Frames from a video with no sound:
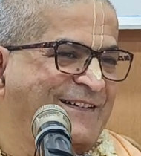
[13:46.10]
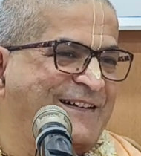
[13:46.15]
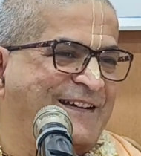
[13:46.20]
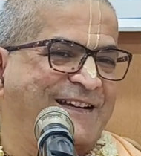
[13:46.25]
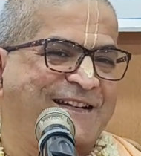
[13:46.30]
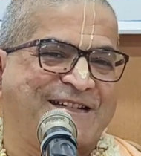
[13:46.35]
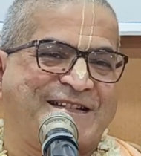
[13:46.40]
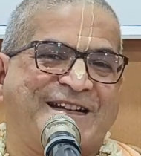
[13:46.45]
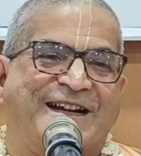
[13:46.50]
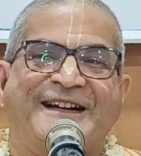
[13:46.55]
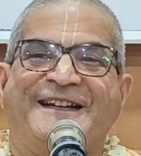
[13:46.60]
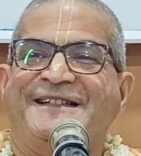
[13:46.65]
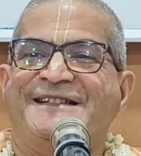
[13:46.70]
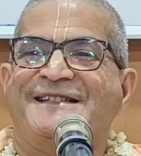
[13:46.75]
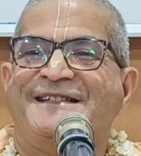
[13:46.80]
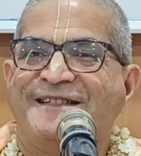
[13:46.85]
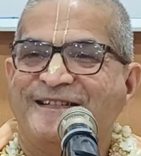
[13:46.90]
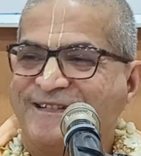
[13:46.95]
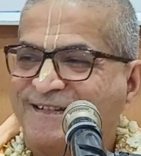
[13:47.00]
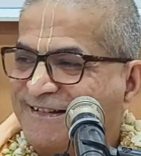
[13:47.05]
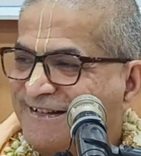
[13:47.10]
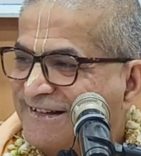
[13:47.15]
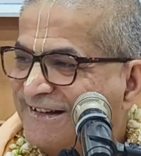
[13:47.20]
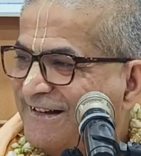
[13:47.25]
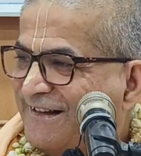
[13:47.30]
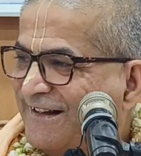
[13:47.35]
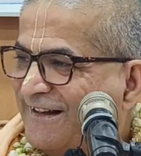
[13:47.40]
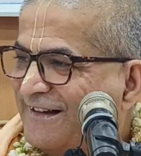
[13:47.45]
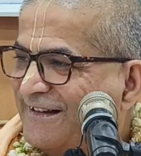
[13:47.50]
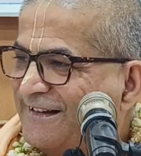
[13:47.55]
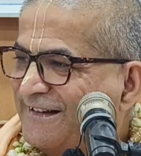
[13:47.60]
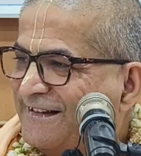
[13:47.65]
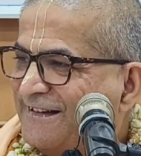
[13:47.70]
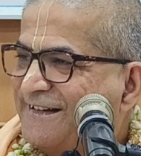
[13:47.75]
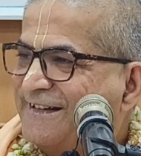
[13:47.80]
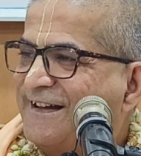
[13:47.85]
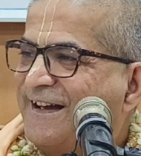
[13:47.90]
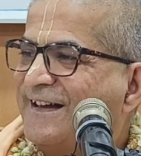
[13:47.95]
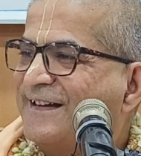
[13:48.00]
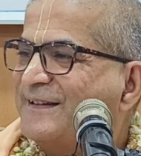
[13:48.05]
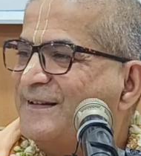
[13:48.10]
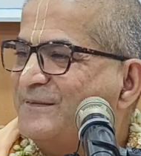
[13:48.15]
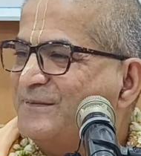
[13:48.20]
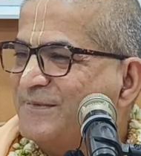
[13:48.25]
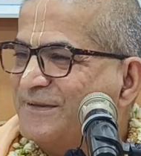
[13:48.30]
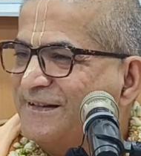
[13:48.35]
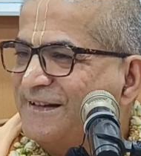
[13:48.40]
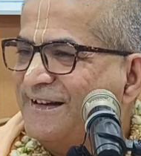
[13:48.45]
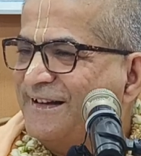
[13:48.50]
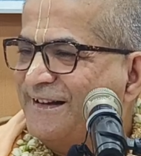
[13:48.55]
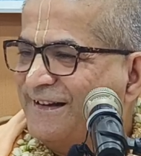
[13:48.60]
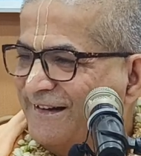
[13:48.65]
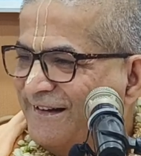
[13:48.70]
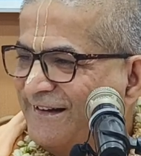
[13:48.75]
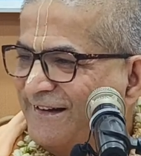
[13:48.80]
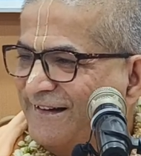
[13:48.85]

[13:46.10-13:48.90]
color sadis. Kya sambandh